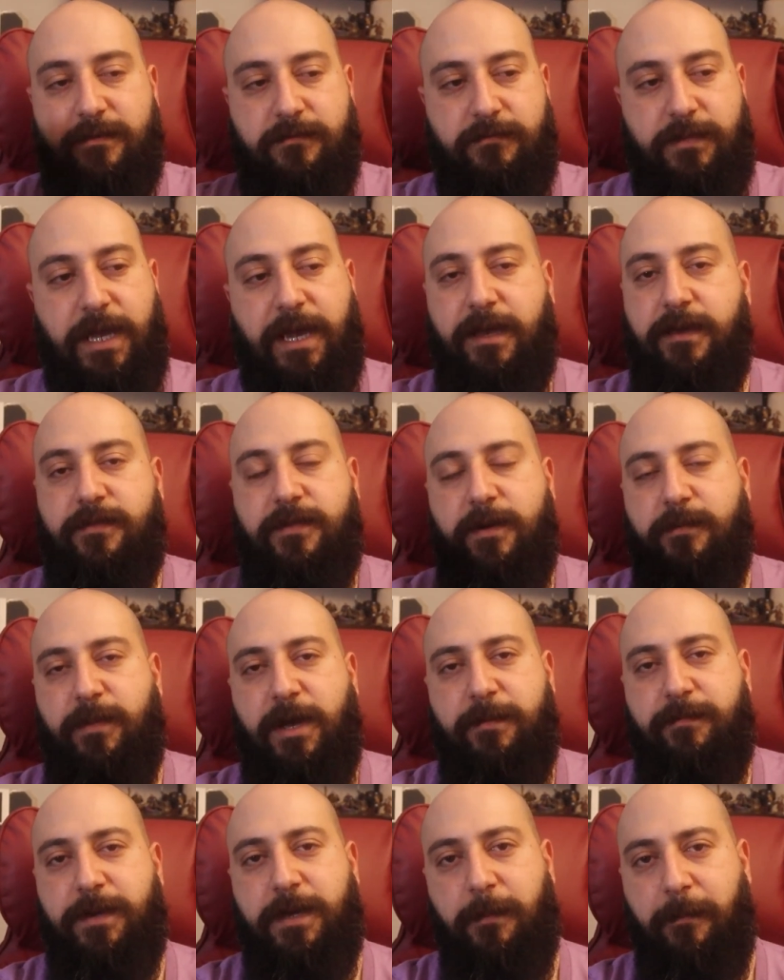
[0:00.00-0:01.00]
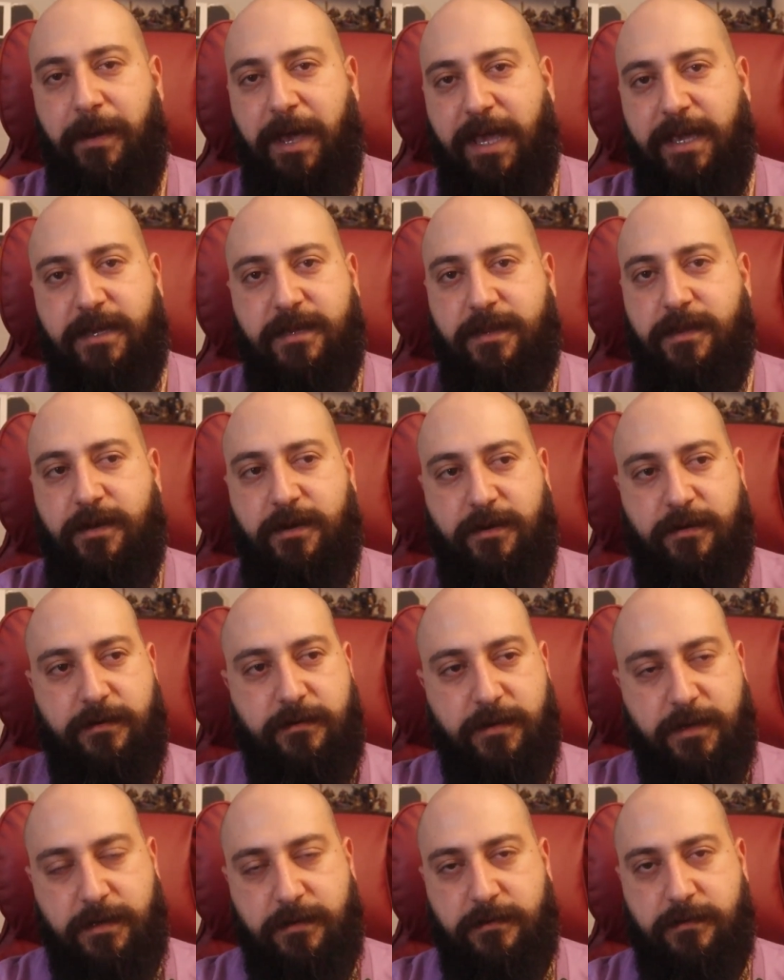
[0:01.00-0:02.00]
Yeah, there might be a bank
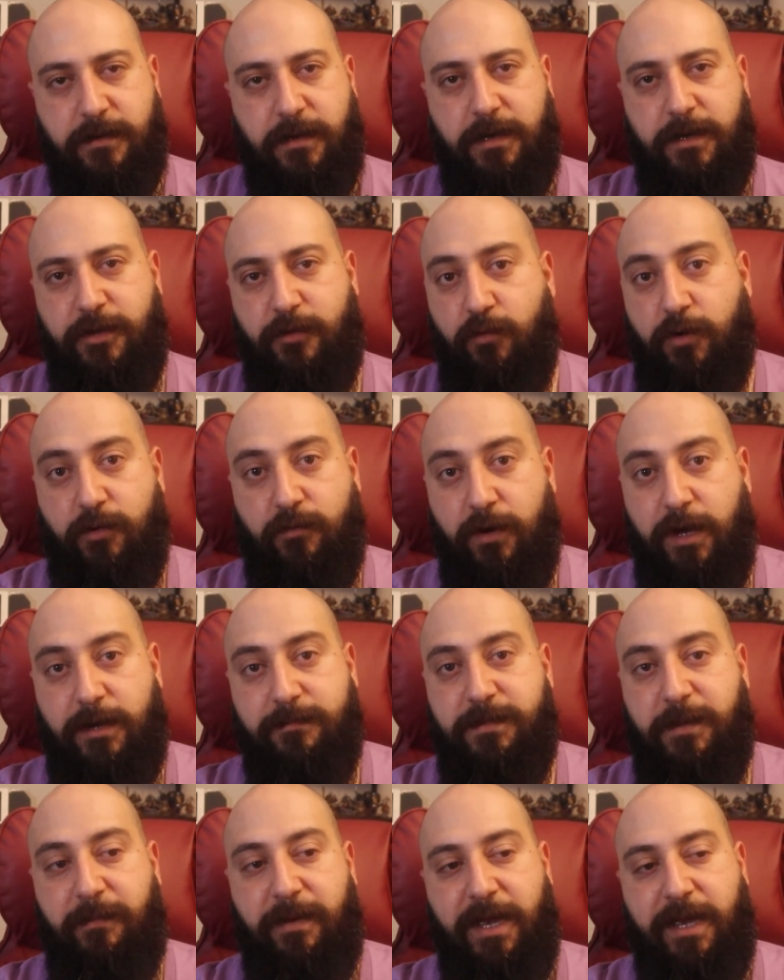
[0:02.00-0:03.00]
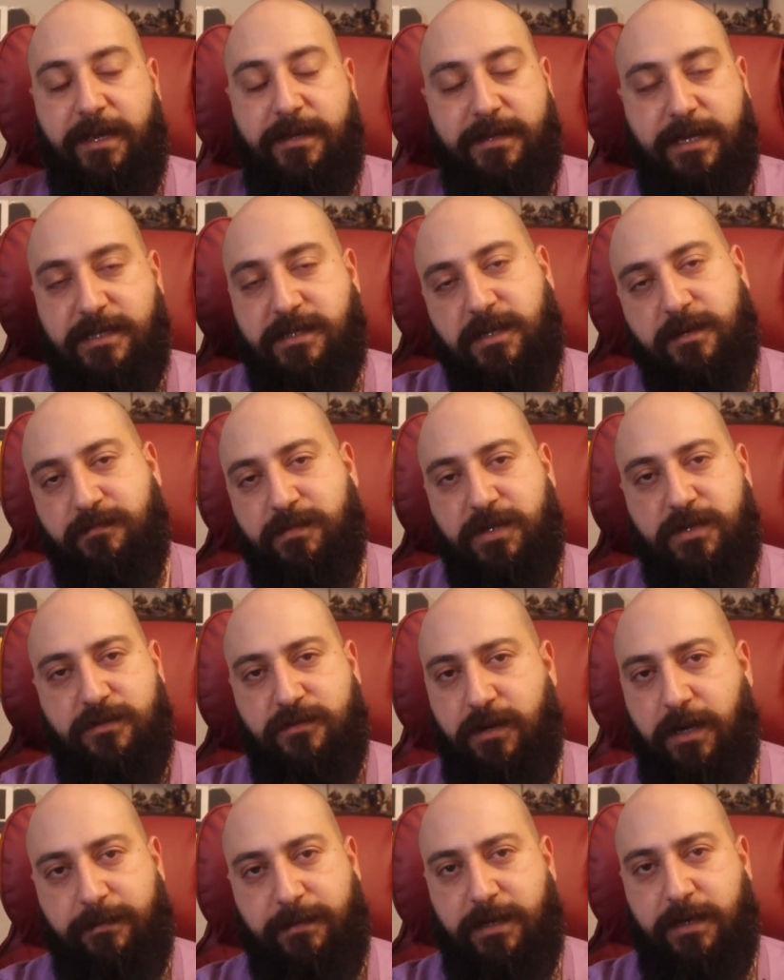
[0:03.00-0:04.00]
there. You want to rob the bank? That's up to
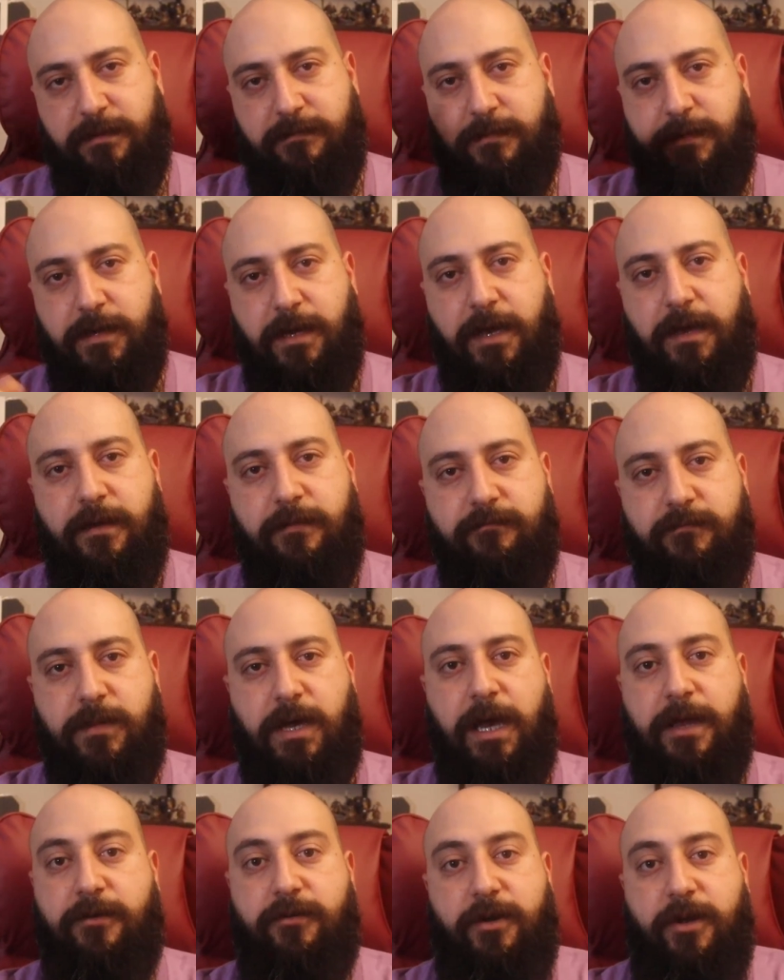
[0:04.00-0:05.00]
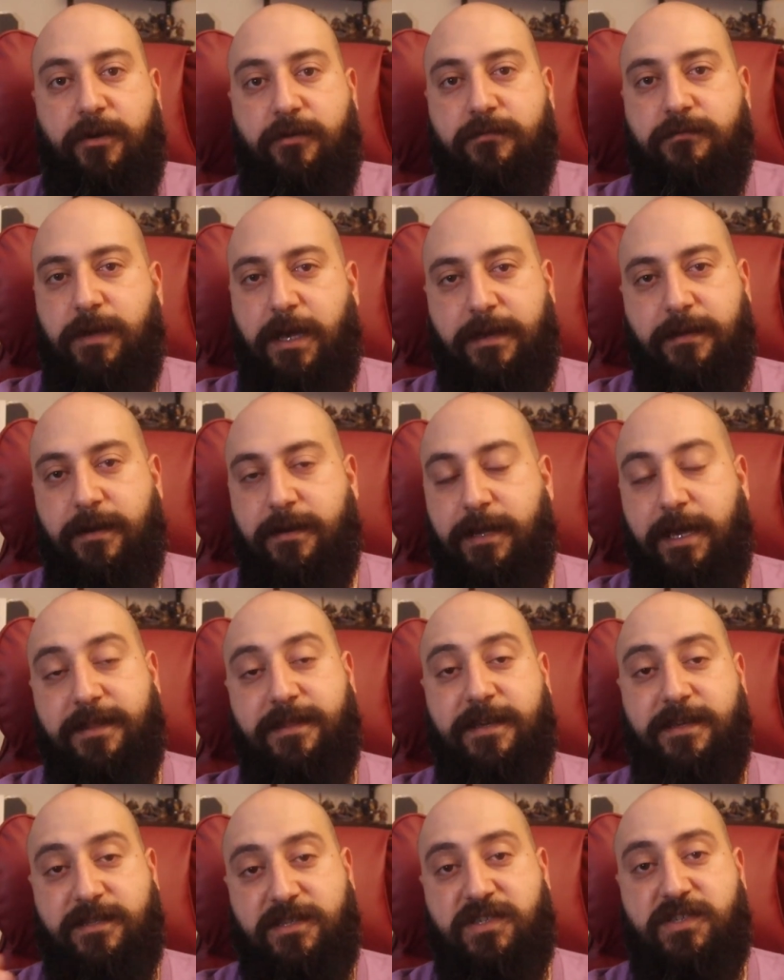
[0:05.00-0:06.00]
you. I mean, I don't know. I
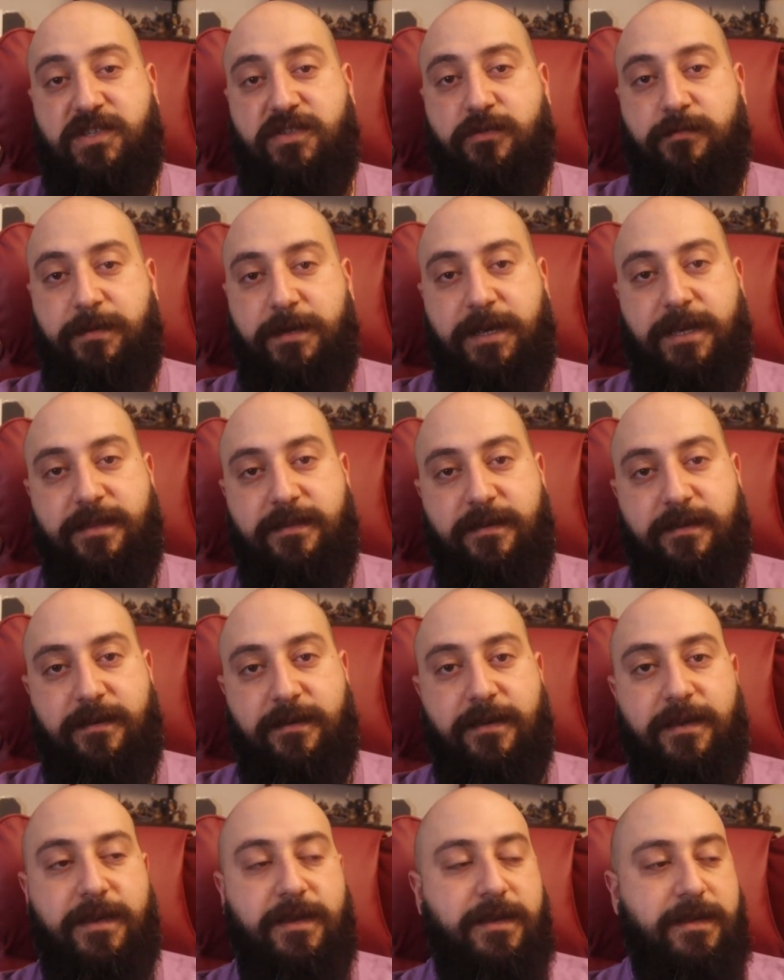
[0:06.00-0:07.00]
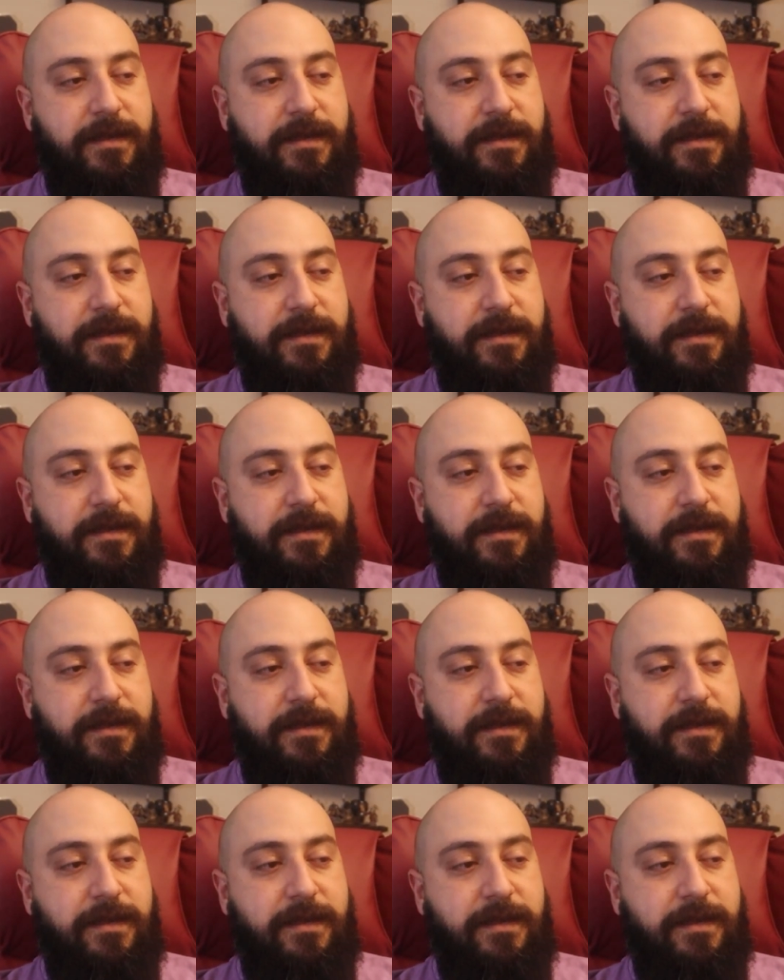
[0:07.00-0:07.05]
think it's a stupid idea.